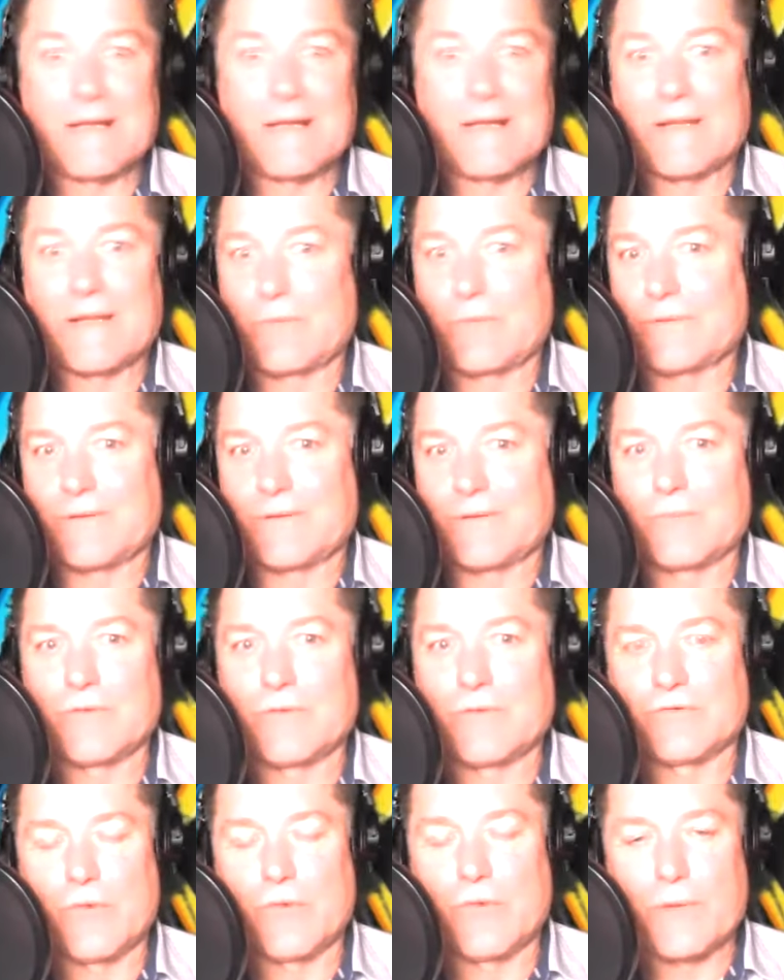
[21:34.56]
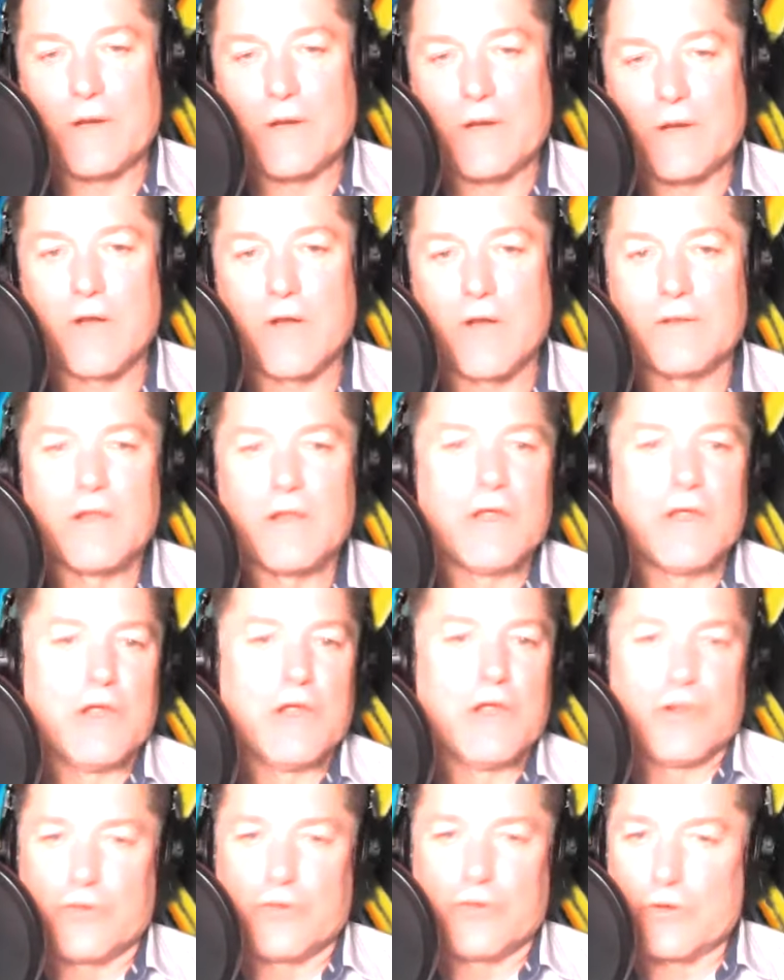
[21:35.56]
of like what's going on.
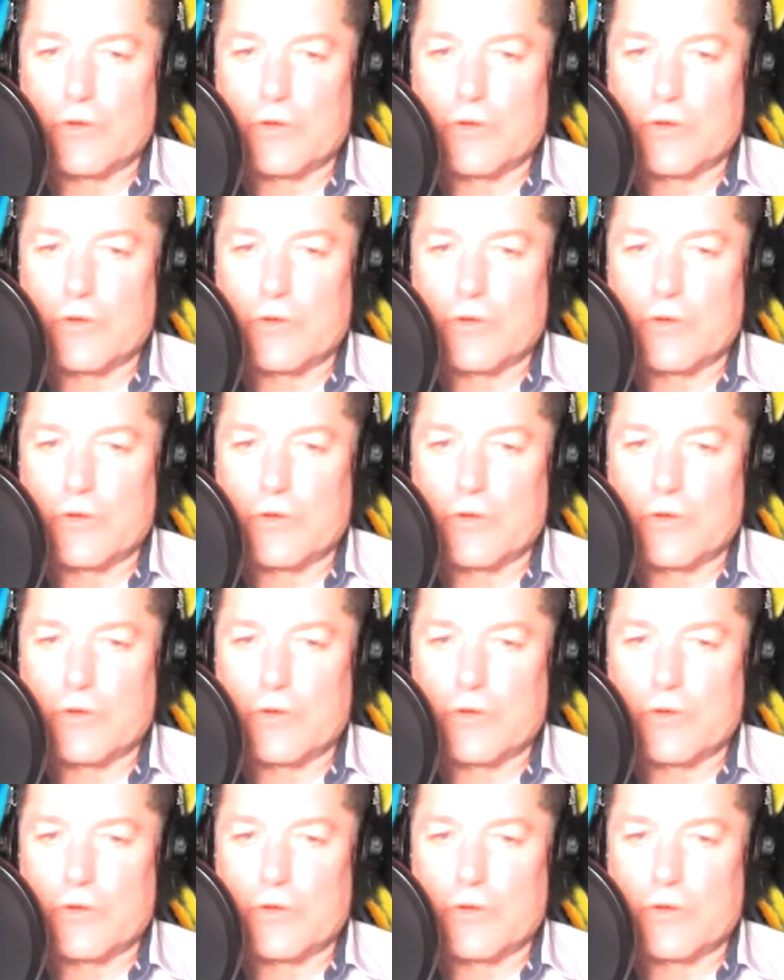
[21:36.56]
Your